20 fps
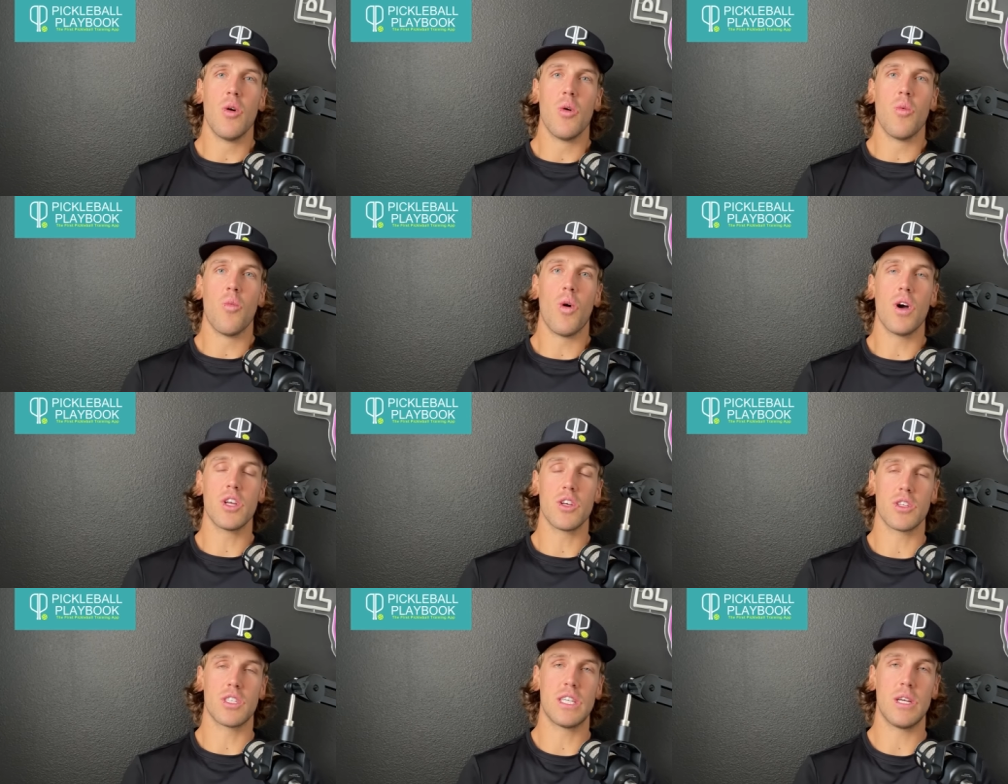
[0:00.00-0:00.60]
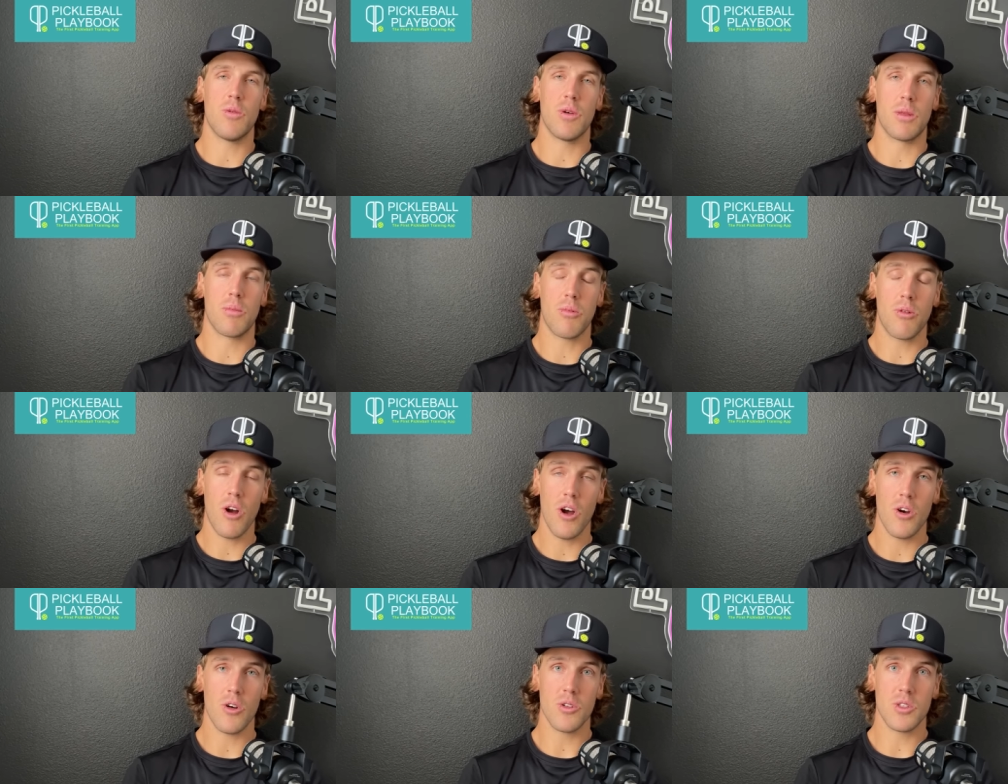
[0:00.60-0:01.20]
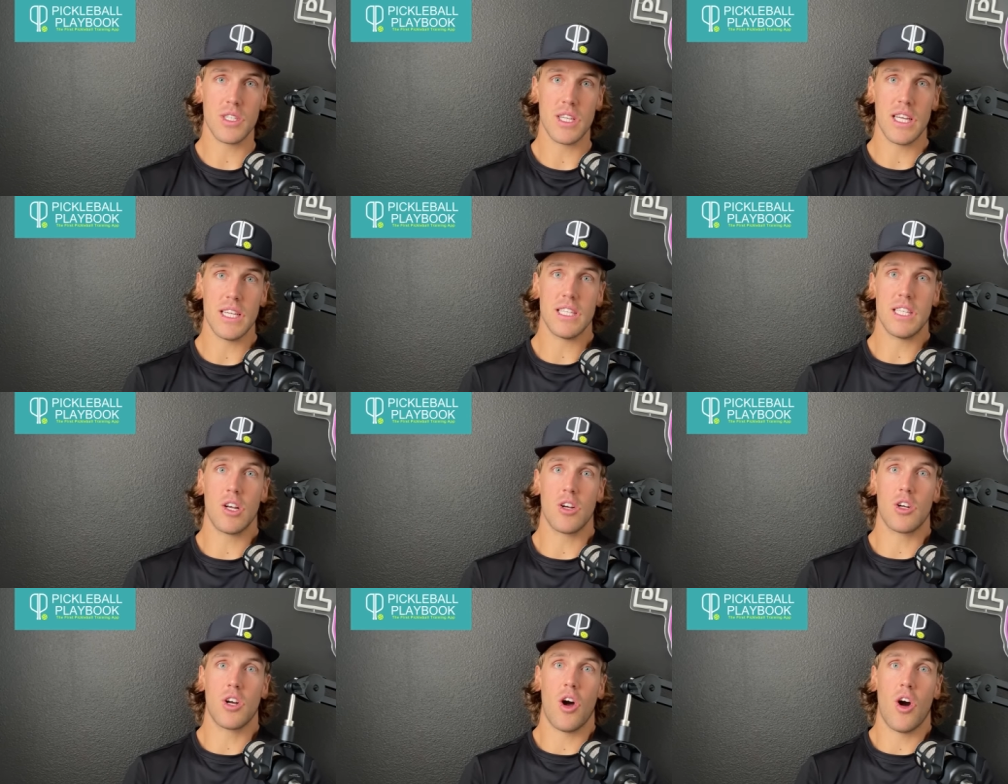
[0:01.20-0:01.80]
What you'll see with pros is
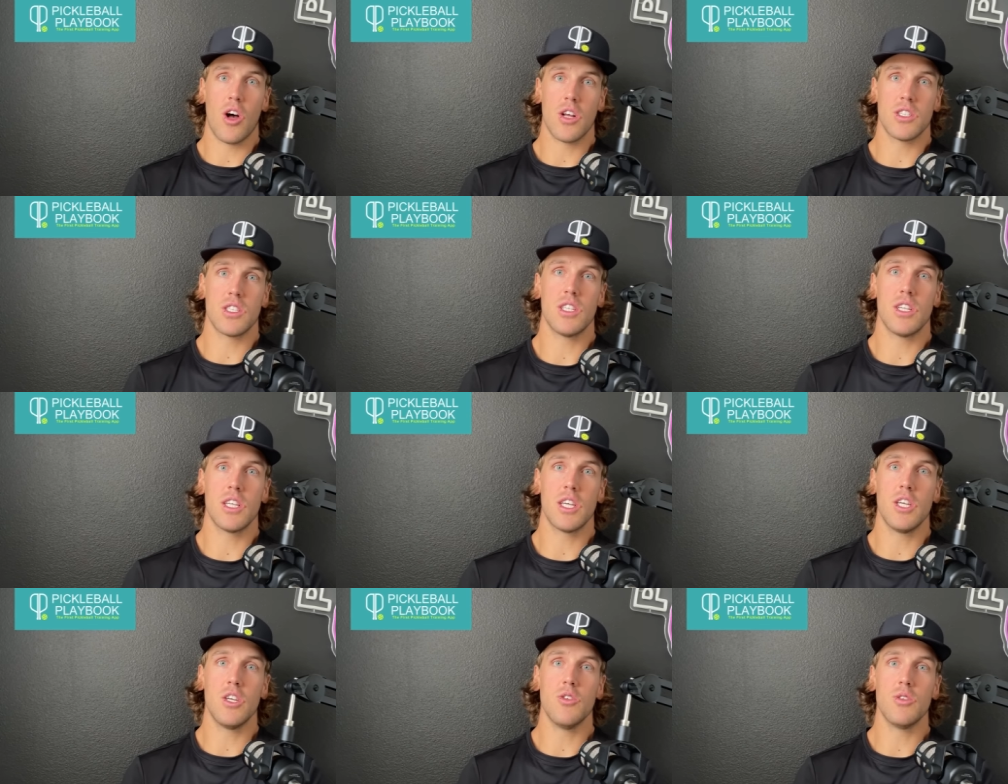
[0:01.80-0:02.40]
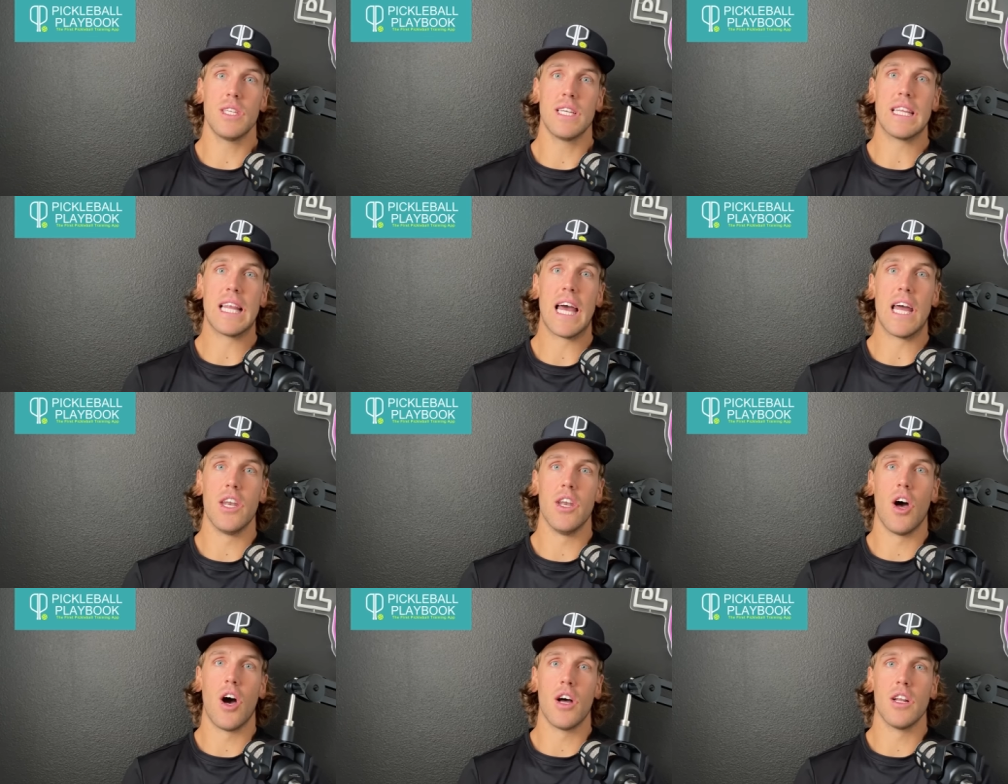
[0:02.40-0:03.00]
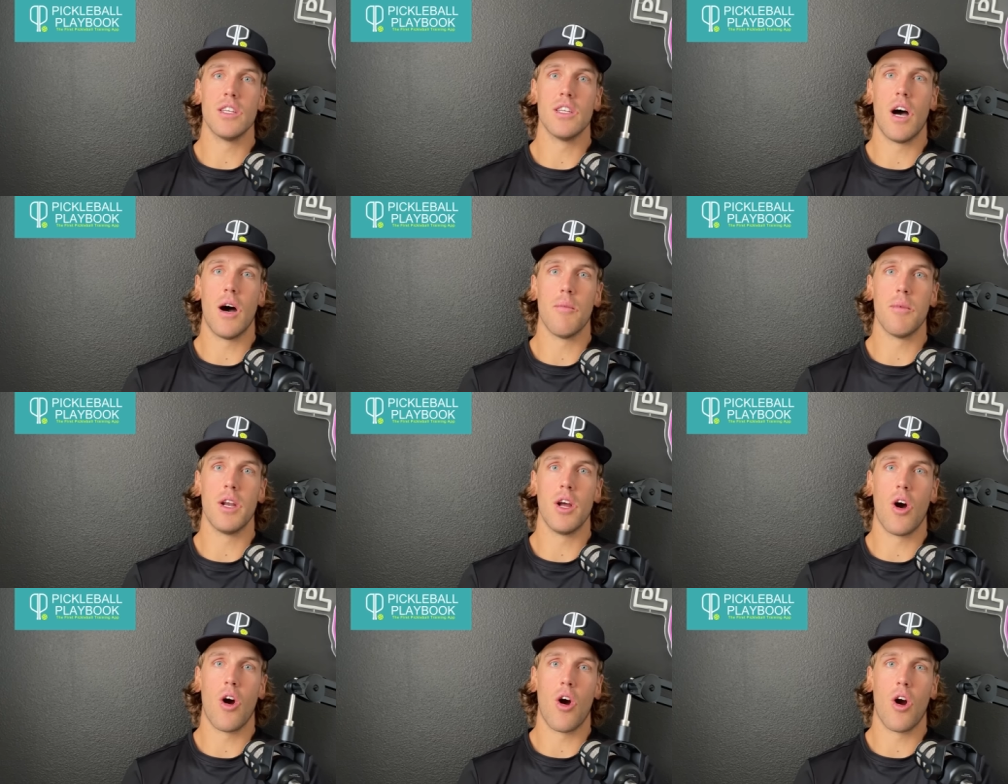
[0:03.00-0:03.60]
they're constantly using that non
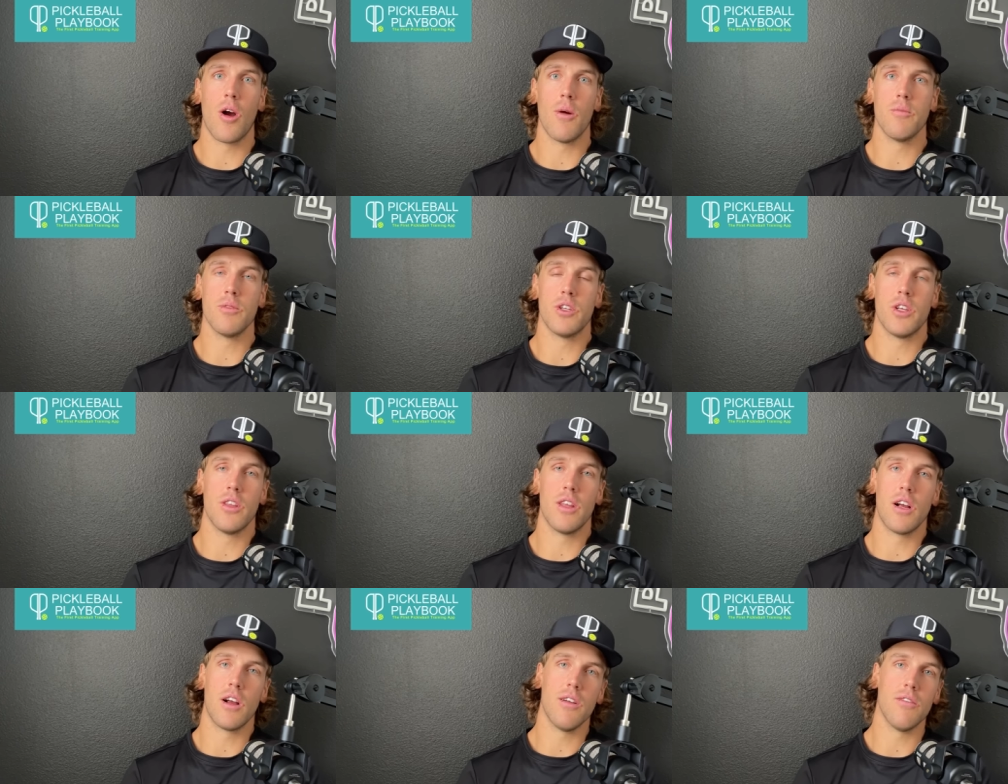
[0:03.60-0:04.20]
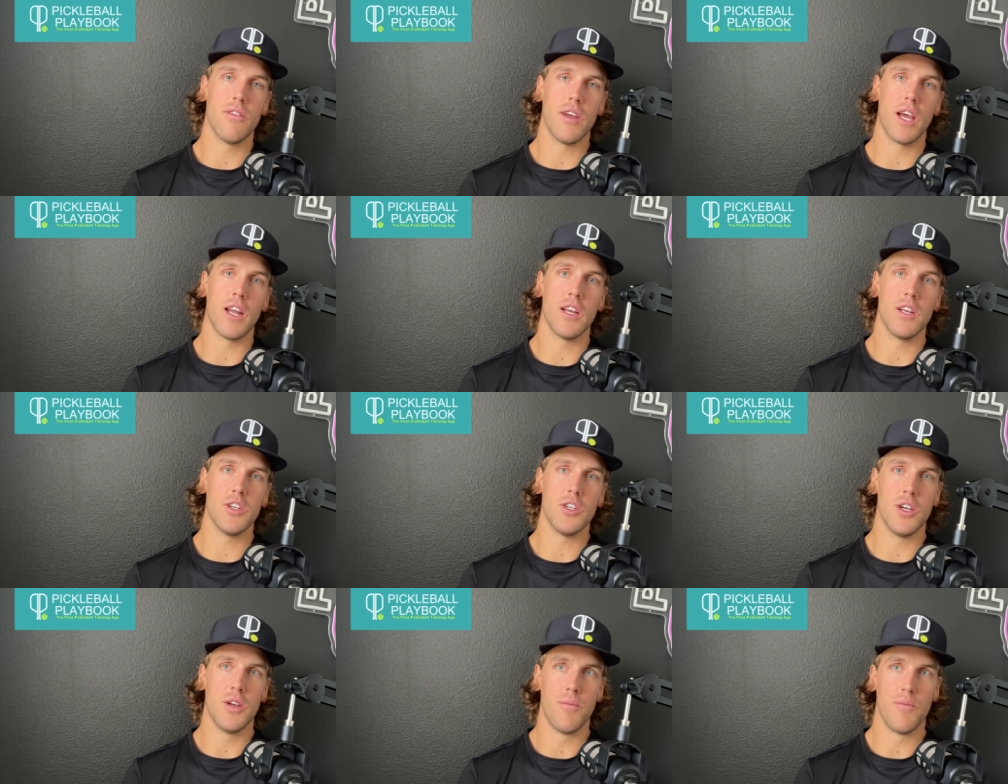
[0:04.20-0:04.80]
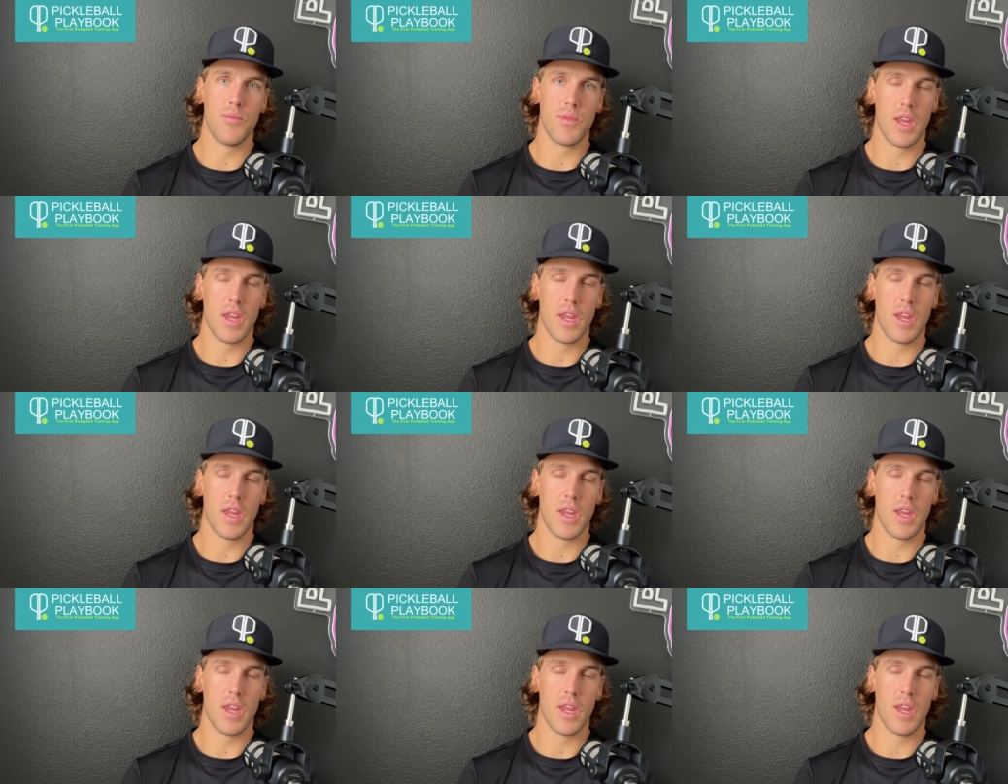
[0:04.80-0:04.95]
dominant arm to their advantage.